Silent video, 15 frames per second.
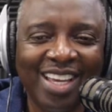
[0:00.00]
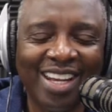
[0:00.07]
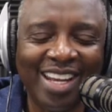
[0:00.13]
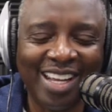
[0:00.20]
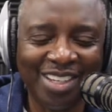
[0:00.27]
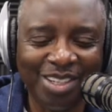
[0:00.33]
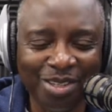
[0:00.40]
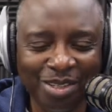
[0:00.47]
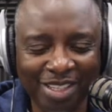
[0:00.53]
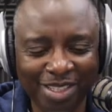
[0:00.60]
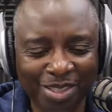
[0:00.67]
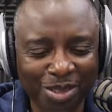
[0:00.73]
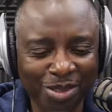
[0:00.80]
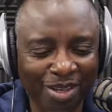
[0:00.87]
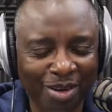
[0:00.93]
And I know that you
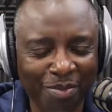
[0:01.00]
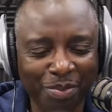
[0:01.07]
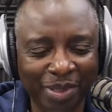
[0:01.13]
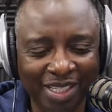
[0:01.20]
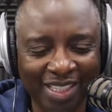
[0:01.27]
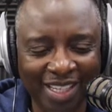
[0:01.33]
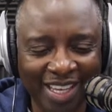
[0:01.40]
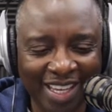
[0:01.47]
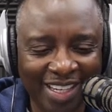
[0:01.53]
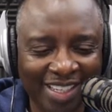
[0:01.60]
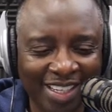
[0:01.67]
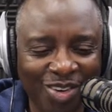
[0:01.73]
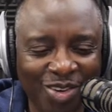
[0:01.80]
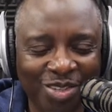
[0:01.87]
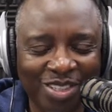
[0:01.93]
are a big land
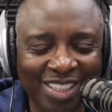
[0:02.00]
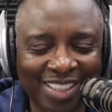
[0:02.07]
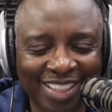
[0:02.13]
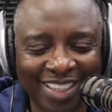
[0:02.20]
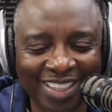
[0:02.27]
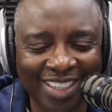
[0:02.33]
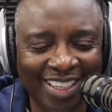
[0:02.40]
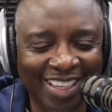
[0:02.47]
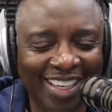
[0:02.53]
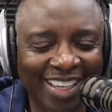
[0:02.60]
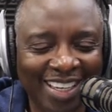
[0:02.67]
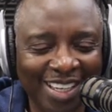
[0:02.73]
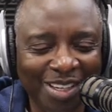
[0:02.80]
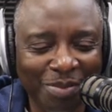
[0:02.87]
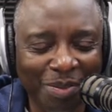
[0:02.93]
owner,
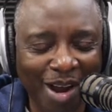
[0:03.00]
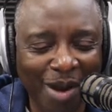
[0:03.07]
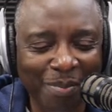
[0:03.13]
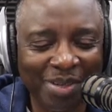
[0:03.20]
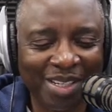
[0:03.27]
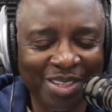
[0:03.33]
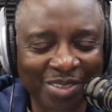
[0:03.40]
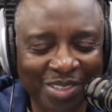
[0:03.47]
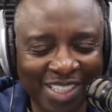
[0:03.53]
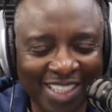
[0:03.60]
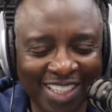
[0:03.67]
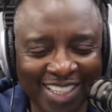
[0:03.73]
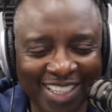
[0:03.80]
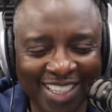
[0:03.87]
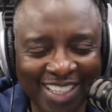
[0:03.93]
apartment owner.
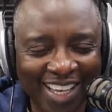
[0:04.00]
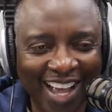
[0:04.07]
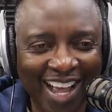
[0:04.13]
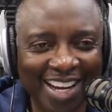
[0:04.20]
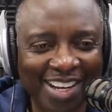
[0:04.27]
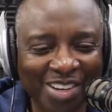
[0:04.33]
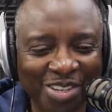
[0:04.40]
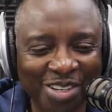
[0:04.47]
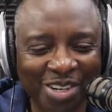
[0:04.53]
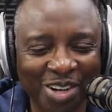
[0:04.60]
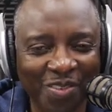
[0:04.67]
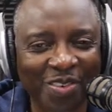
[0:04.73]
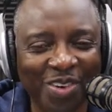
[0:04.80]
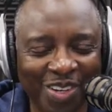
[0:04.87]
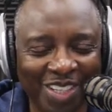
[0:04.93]
I know you
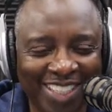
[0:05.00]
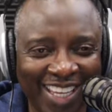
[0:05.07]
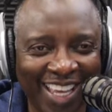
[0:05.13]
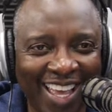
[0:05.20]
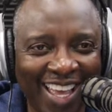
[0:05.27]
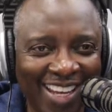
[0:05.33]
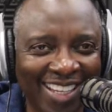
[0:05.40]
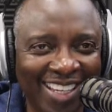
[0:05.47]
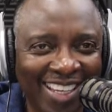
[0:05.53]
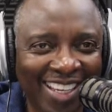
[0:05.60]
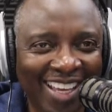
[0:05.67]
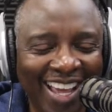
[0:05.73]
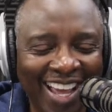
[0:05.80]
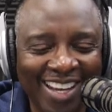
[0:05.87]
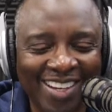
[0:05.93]
don't want that.
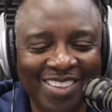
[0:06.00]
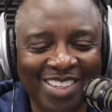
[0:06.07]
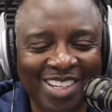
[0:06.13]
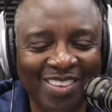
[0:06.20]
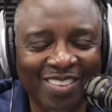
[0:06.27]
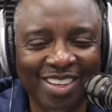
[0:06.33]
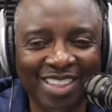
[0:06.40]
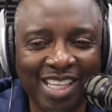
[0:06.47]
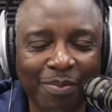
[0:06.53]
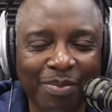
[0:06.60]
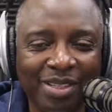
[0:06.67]
I know you don't want that.